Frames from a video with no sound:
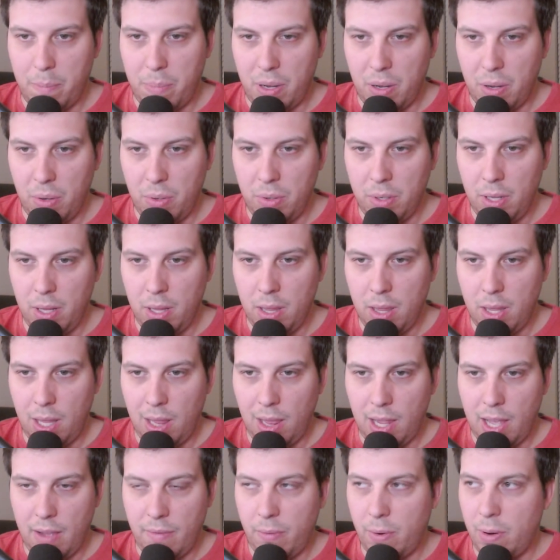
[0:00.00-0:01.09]
potent than
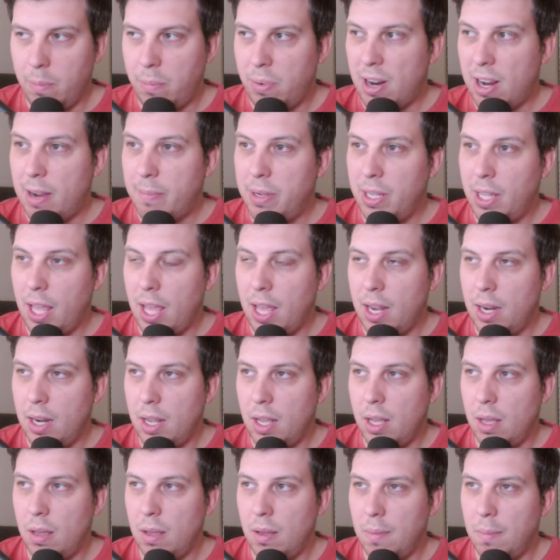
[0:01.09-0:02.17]
left-wing
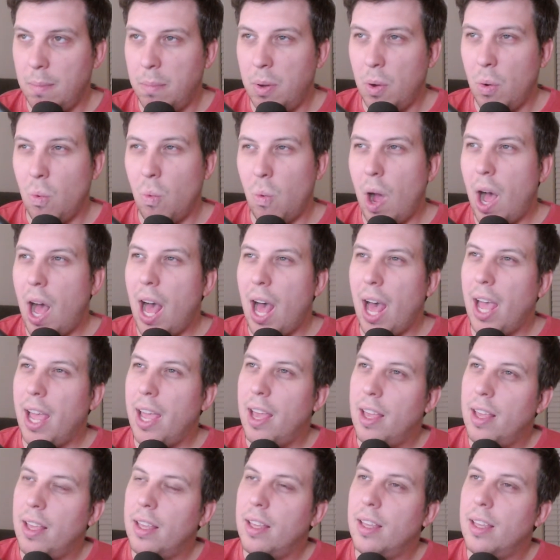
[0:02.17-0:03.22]
propaganda, but why?